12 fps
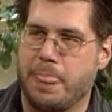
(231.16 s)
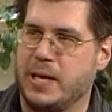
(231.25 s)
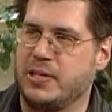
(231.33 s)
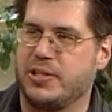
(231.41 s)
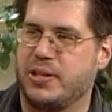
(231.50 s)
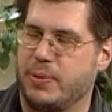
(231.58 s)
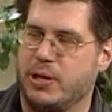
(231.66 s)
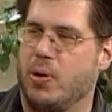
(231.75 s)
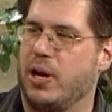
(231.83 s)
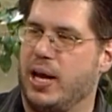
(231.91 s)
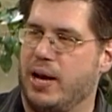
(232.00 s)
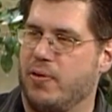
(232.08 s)
this is something you
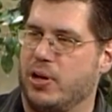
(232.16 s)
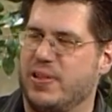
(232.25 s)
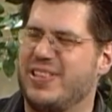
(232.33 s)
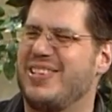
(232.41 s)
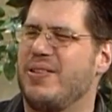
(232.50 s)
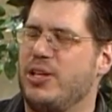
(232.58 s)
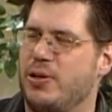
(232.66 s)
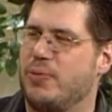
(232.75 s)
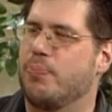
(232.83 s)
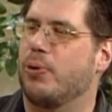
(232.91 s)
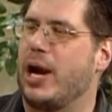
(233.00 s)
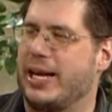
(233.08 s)
want to have on. This is
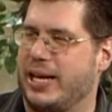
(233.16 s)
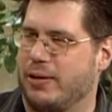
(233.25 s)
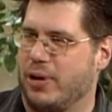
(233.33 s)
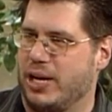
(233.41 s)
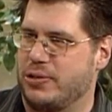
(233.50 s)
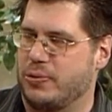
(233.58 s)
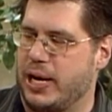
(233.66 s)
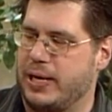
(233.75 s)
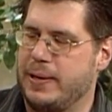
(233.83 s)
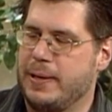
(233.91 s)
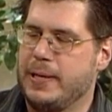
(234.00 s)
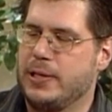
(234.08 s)
something bragging rights, right?
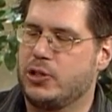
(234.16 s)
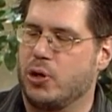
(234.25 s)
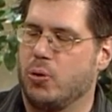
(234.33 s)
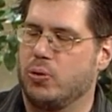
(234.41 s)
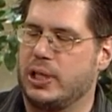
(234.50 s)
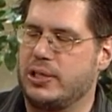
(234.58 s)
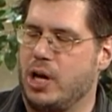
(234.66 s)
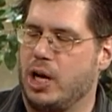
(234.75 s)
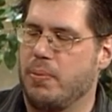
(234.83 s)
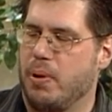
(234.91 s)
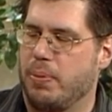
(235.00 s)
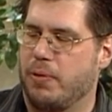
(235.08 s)
Yeah. So let's talk
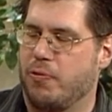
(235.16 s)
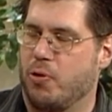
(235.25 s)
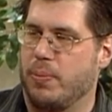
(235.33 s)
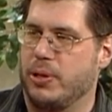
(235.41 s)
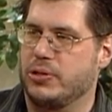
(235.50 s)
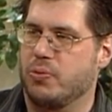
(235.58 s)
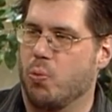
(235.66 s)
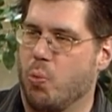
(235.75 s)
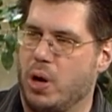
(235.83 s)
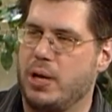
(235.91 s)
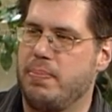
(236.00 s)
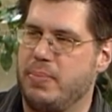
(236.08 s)
about performance.
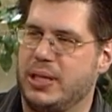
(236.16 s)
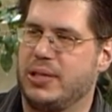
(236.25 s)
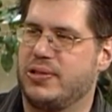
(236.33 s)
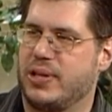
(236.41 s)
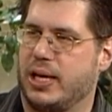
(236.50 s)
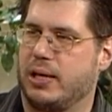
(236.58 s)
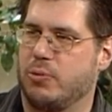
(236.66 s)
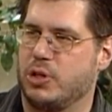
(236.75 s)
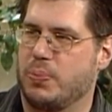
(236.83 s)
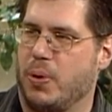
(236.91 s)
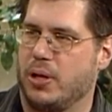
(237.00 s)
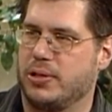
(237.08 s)
1 millisecond
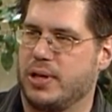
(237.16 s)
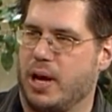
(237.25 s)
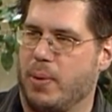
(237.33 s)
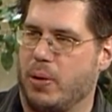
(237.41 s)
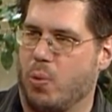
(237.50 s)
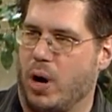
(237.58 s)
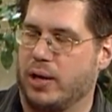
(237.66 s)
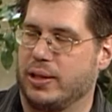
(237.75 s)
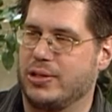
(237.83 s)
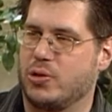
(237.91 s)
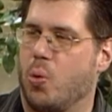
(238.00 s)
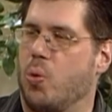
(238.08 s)
response time on
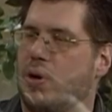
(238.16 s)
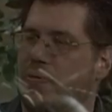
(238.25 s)
wireless, or